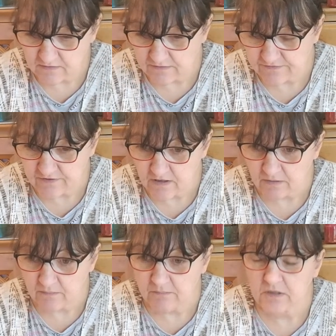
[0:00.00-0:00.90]

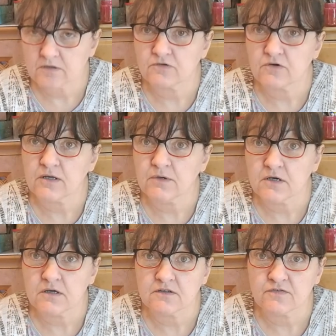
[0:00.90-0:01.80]
some grime
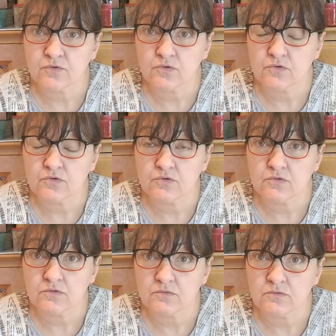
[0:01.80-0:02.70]
guards for
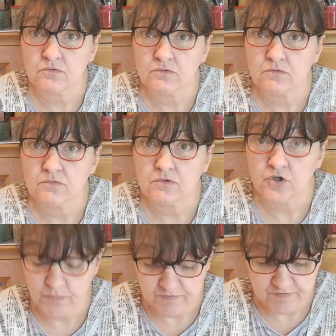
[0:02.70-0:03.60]

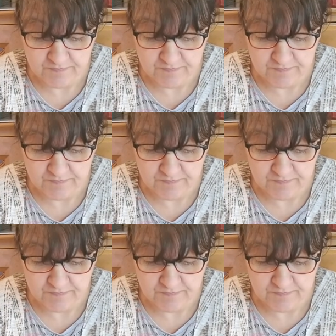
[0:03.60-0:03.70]
hoops.